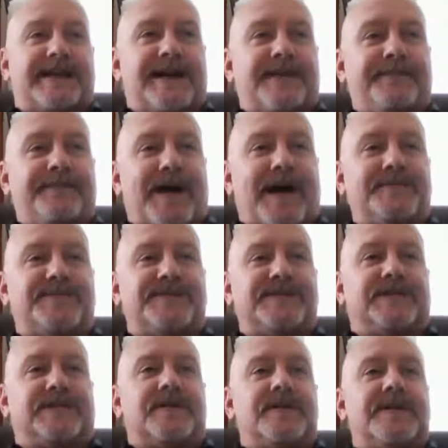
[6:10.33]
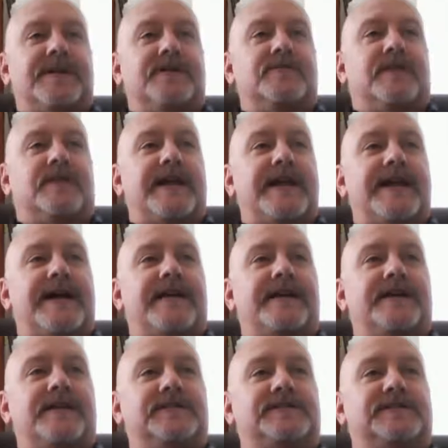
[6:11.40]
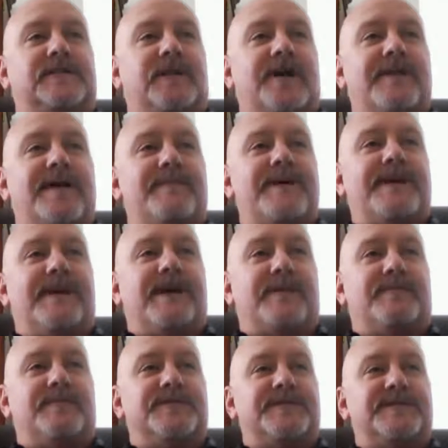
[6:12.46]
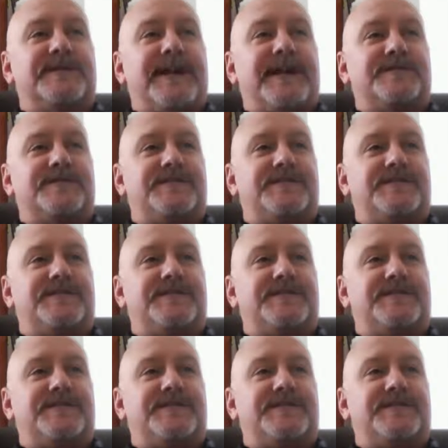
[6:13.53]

and I'm still learning Google Hangout here, so I may make a couple mistakes.